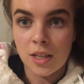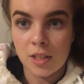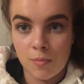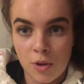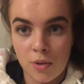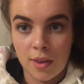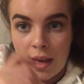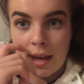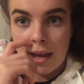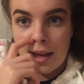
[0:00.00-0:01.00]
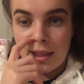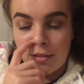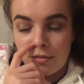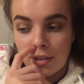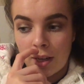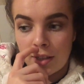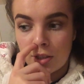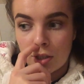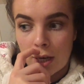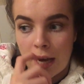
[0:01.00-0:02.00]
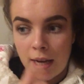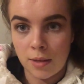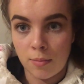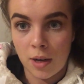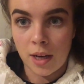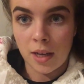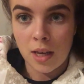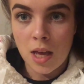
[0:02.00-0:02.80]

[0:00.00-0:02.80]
a smoothie, and then for lunch I had my